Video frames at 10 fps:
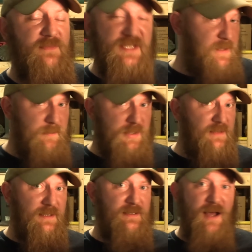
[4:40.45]
It's a
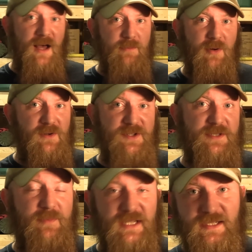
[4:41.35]
completely
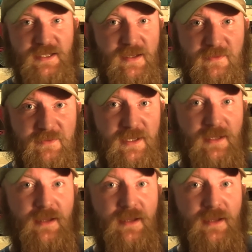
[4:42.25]
nonpartisan piece of